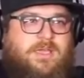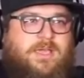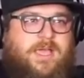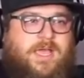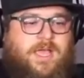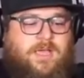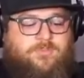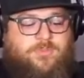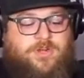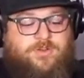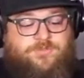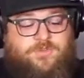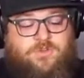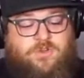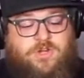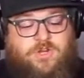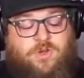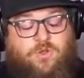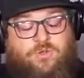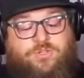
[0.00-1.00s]
Uh, but if you're
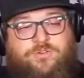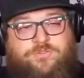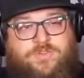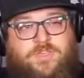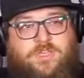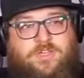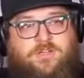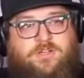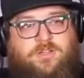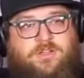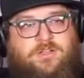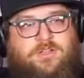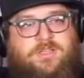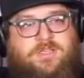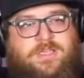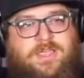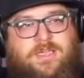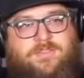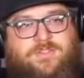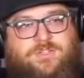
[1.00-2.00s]
in an older vehicle
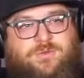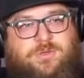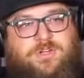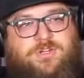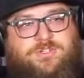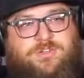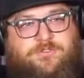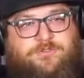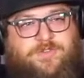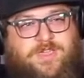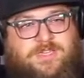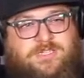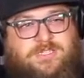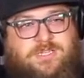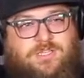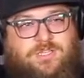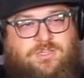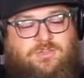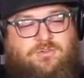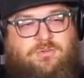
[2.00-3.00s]
and the tweeters are
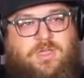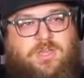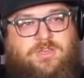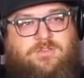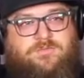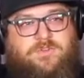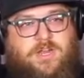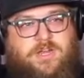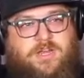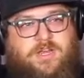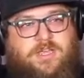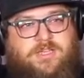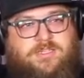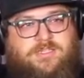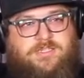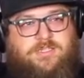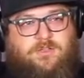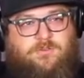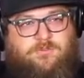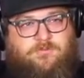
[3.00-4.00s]
facing you and you've done a
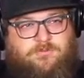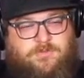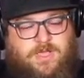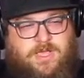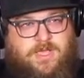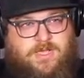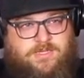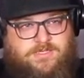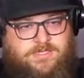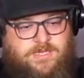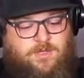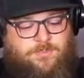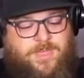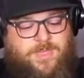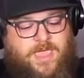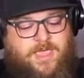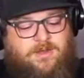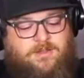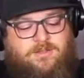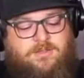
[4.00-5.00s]
nice silk, uh, sail
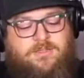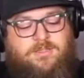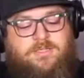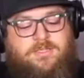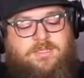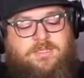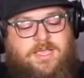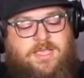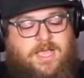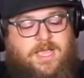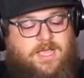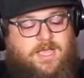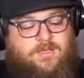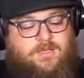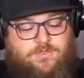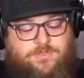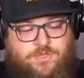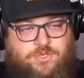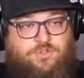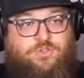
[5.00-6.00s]
panel, uh,
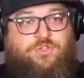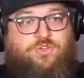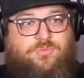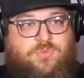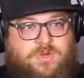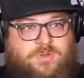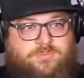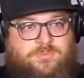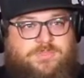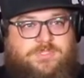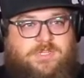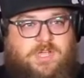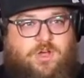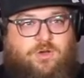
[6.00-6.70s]
the aluminums